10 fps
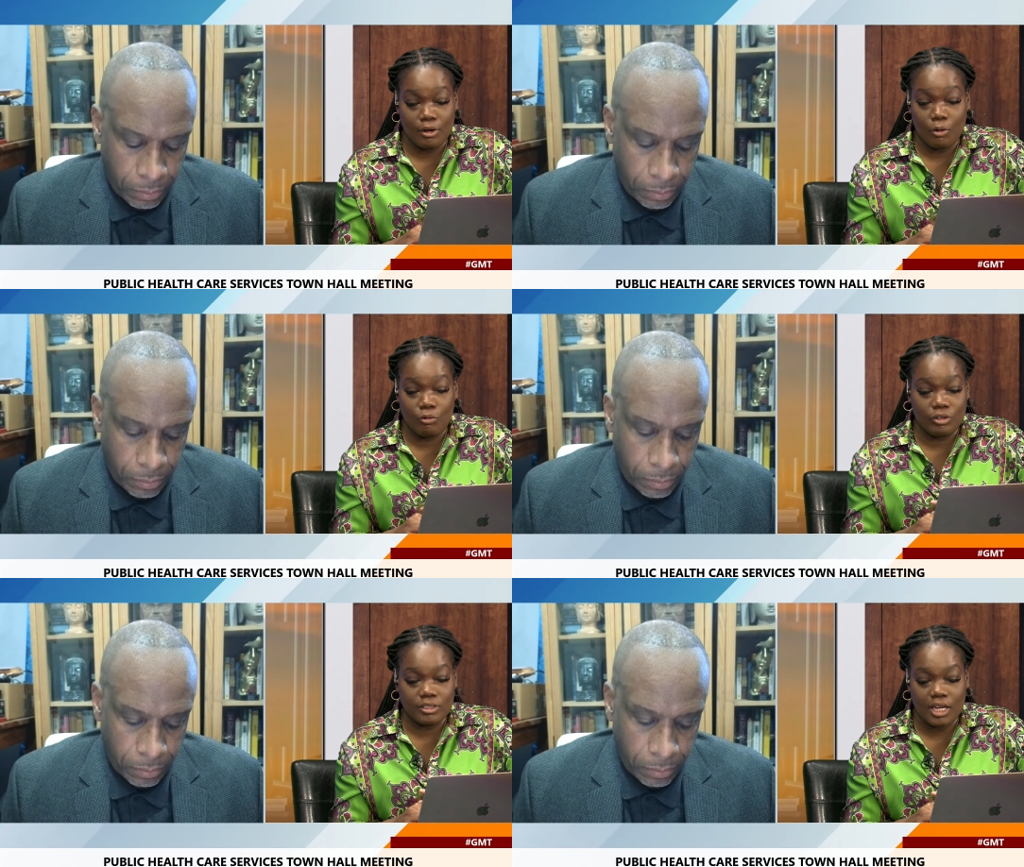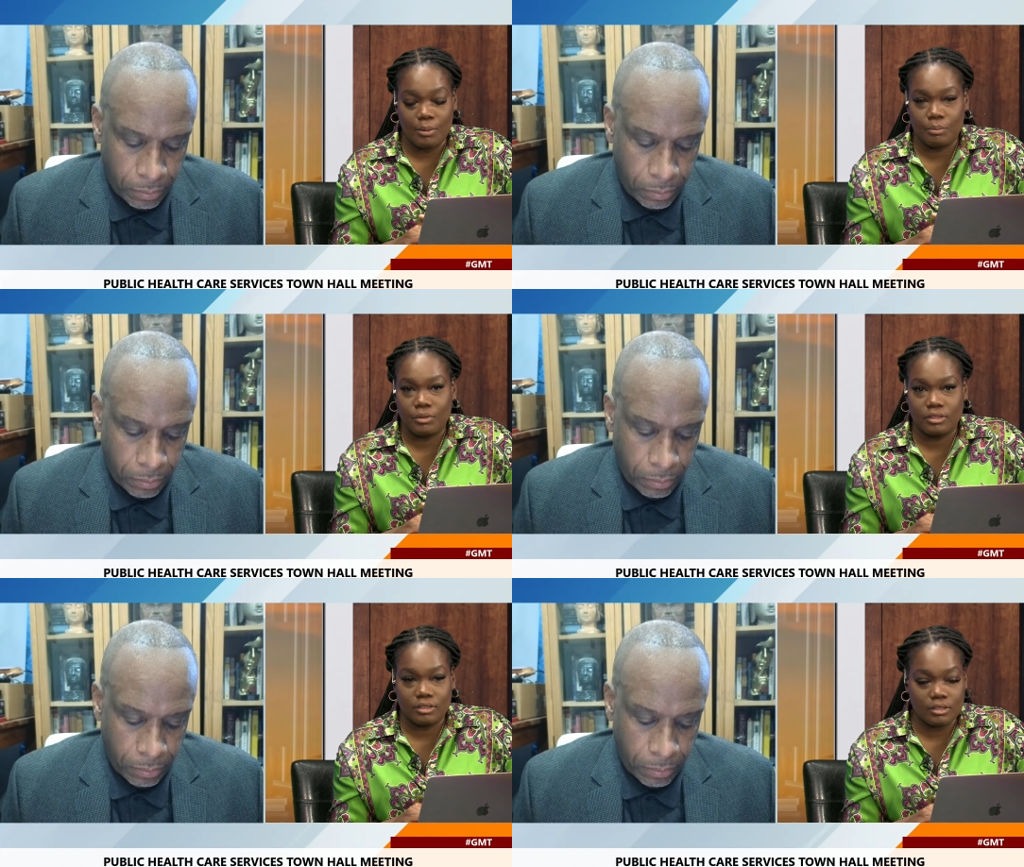Speaker 1: over time
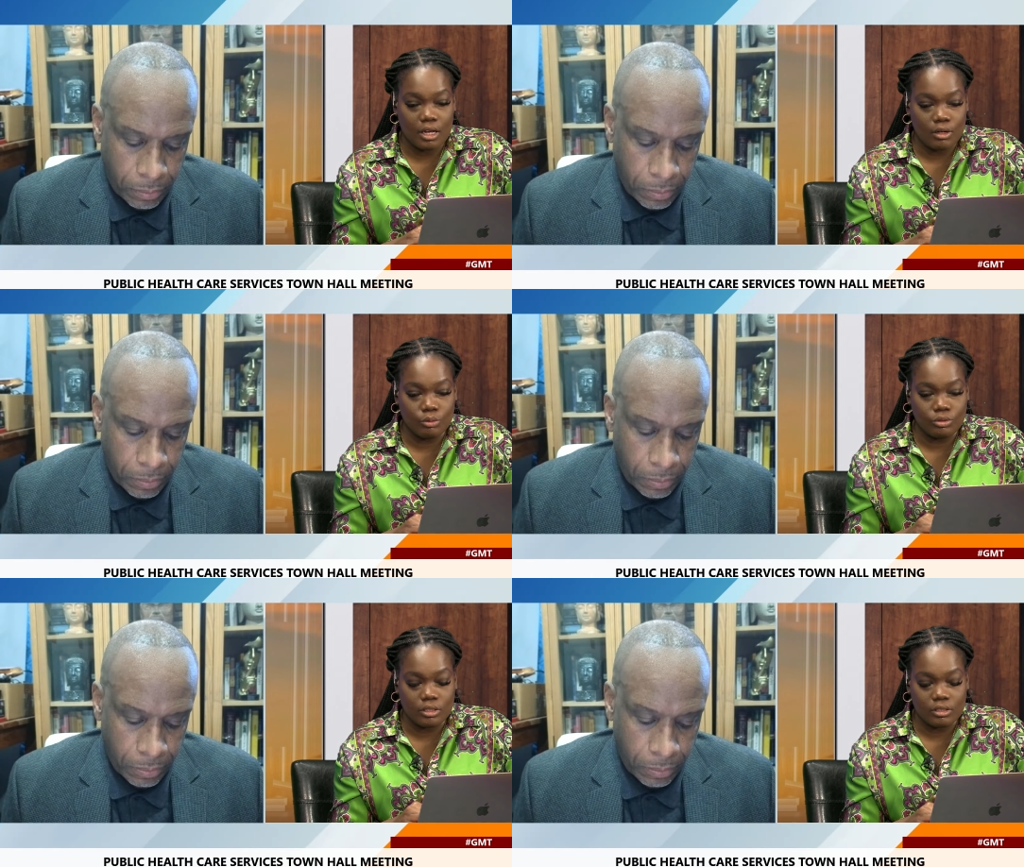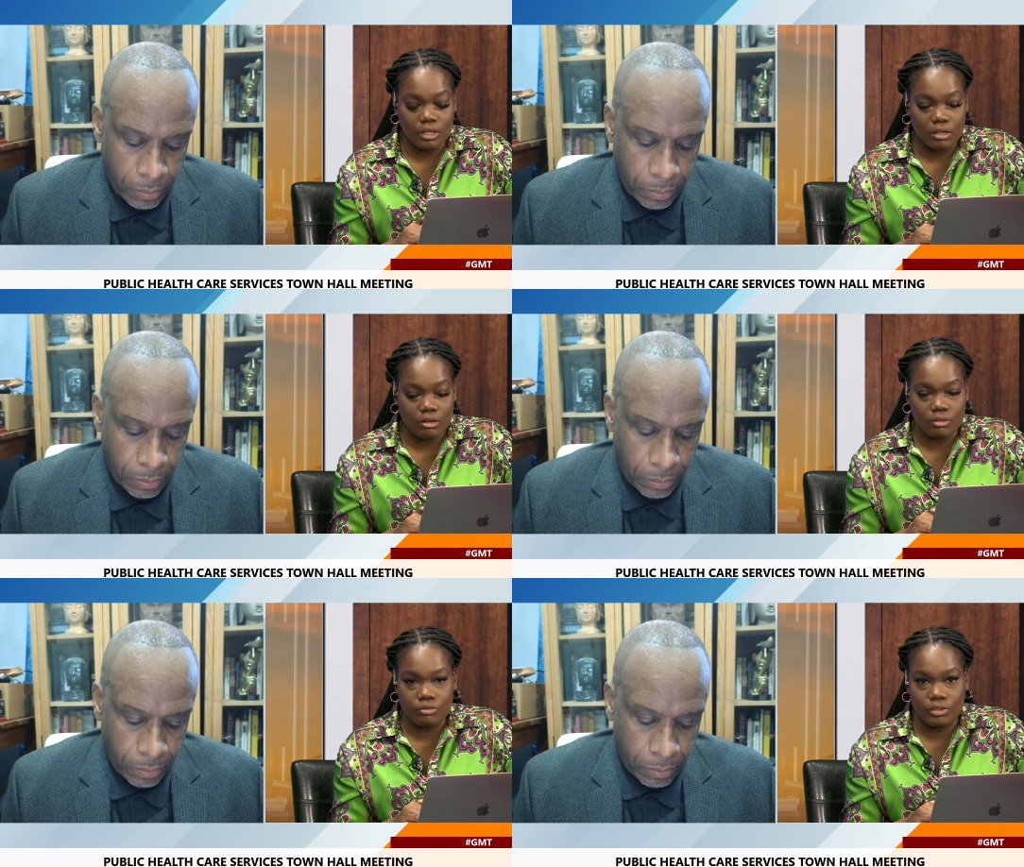persons are losing their
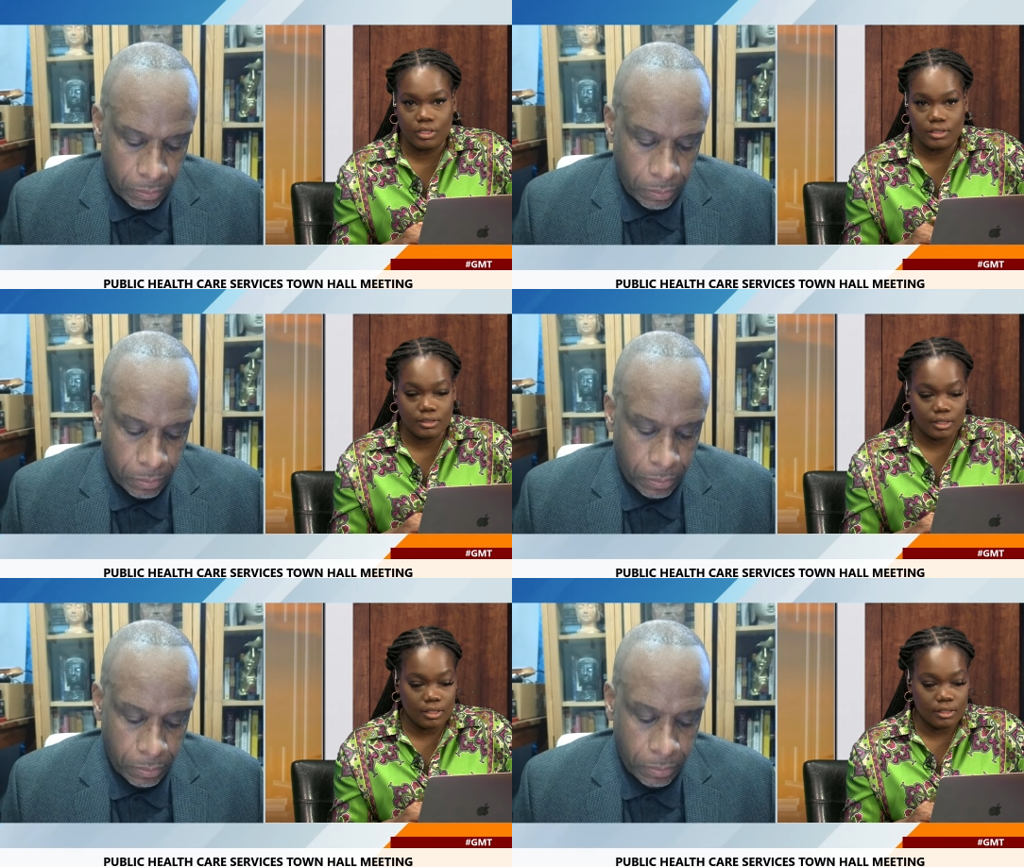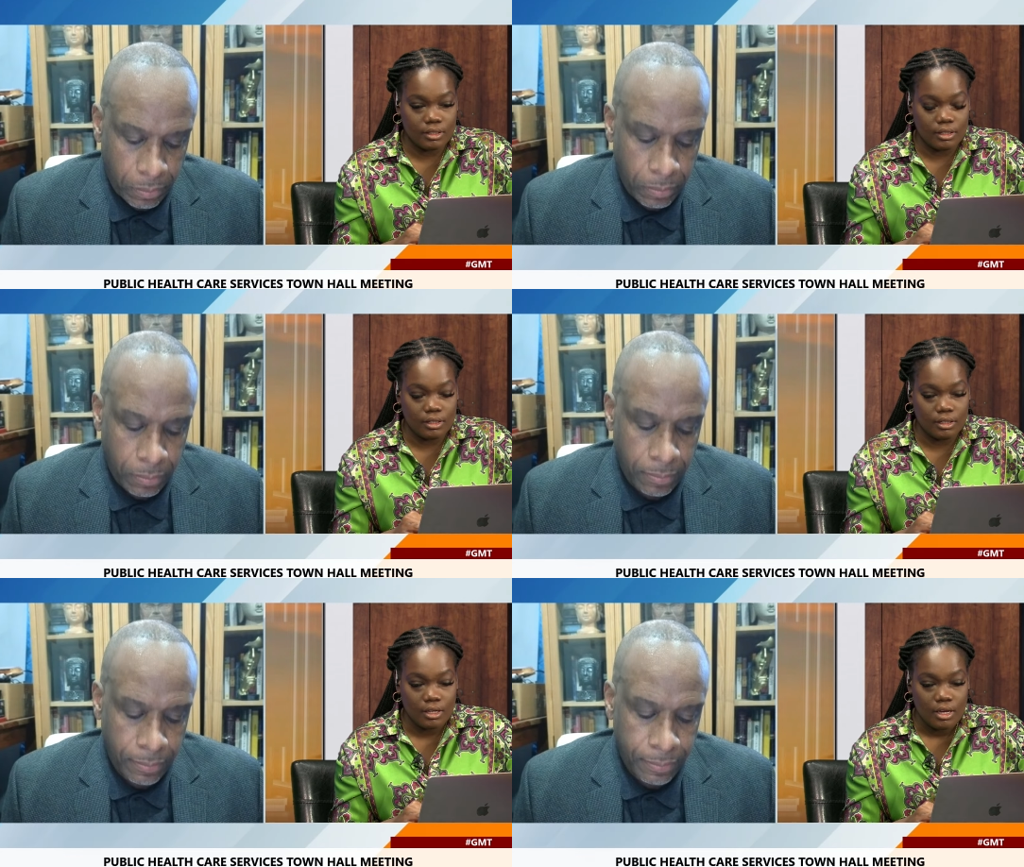confidence in
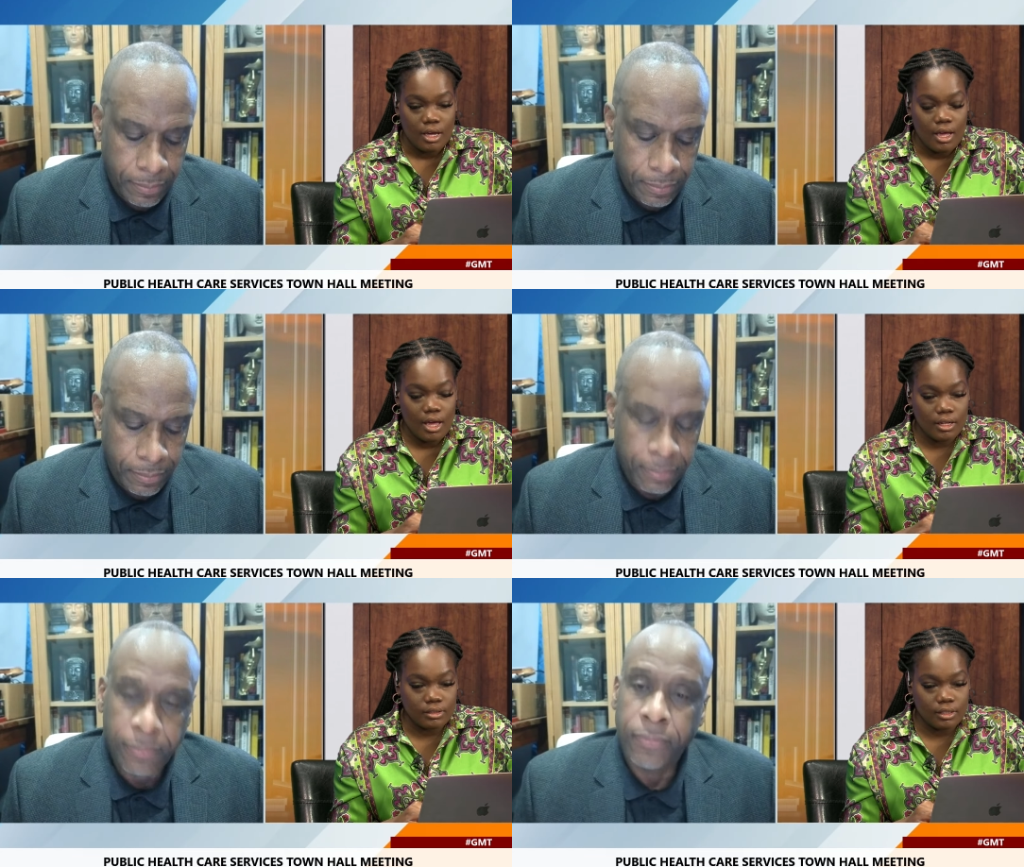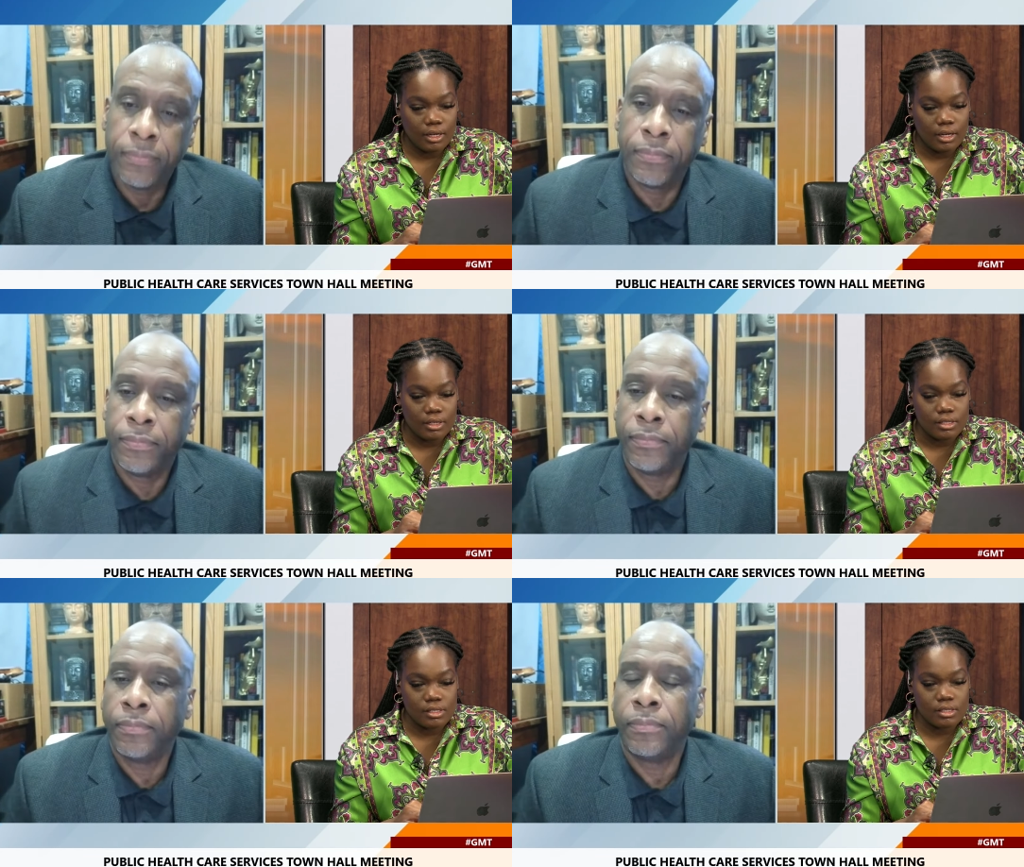the
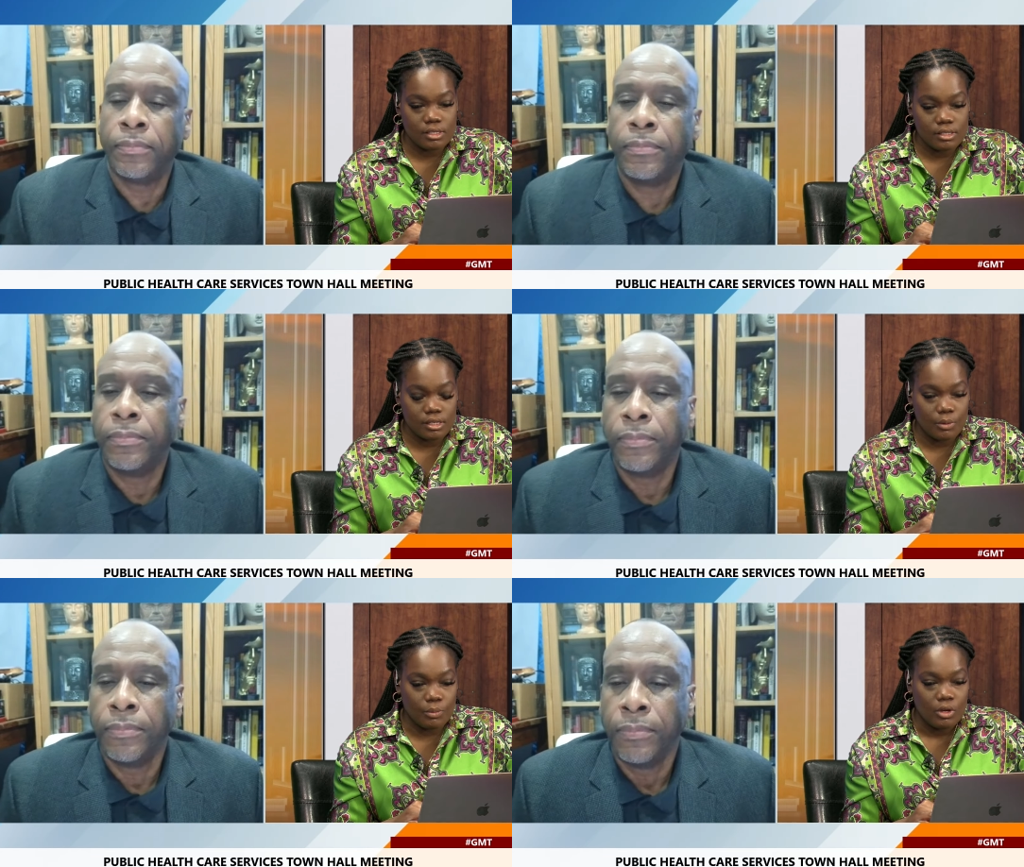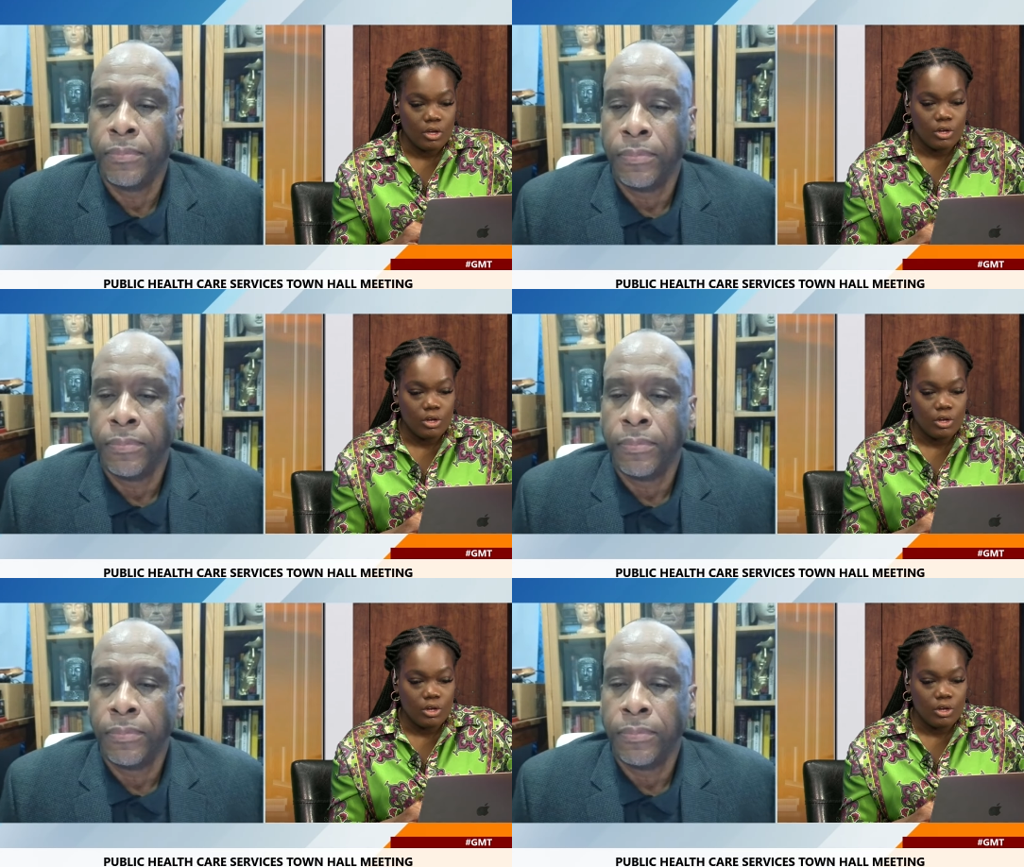healthcare system.